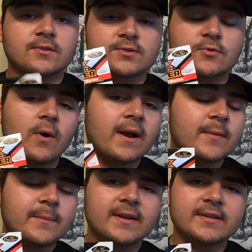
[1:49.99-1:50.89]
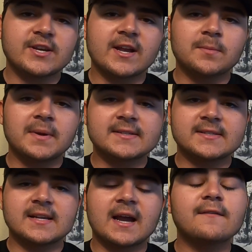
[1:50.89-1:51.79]
there's quite a bit of chatterbaits
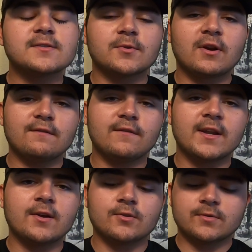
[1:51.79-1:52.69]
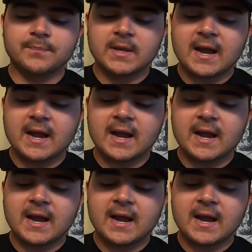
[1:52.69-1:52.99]
because I have some great video